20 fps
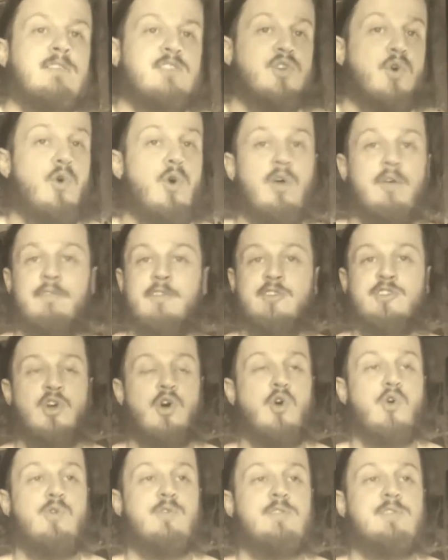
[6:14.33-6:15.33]
So all the
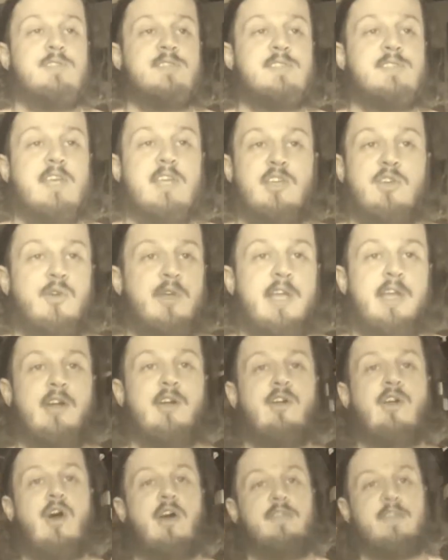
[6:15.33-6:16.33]
tones that you
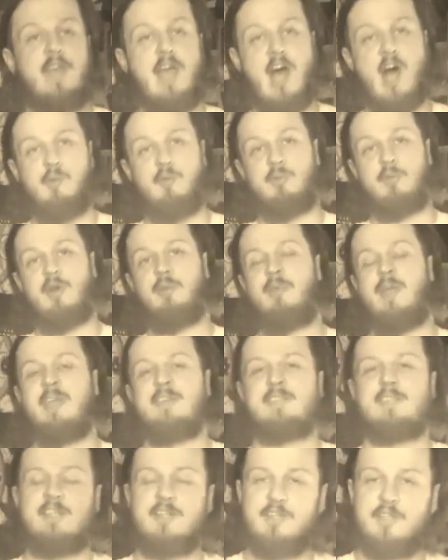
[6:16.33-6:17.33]
hear on the album are
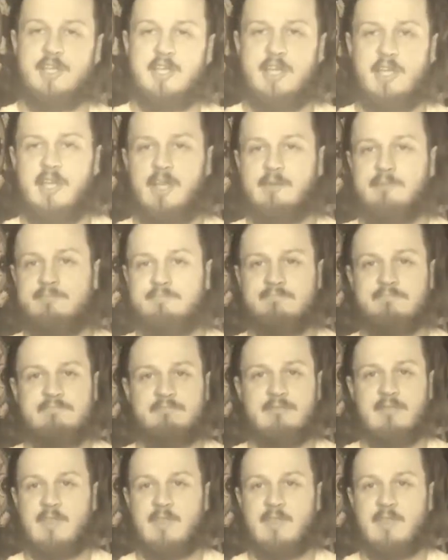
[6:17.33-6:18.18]
basically